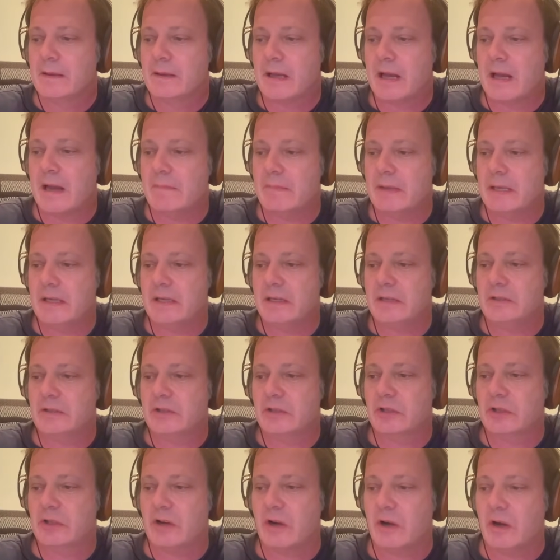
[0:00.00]
coming
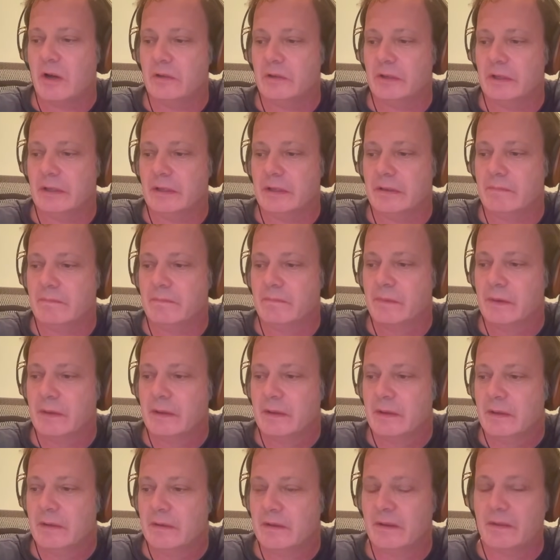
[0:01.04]
to Kotlin
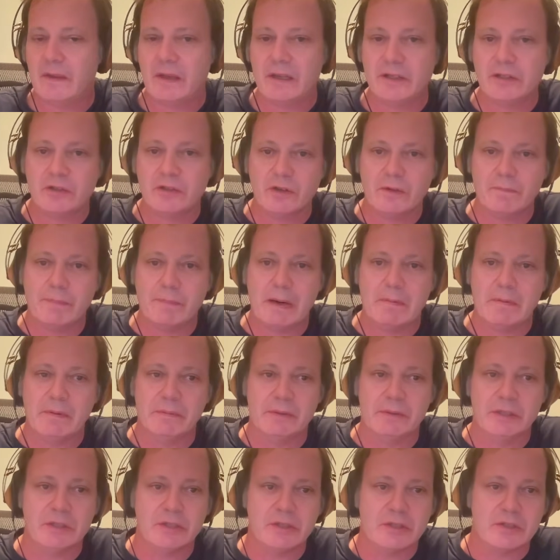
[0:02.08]
that they should
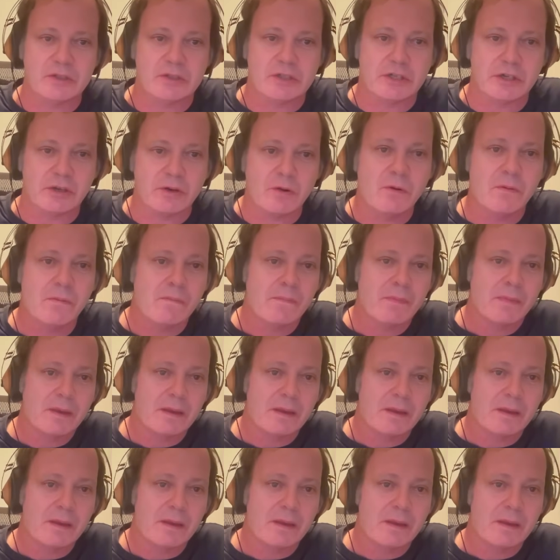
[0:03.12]
probably just chill.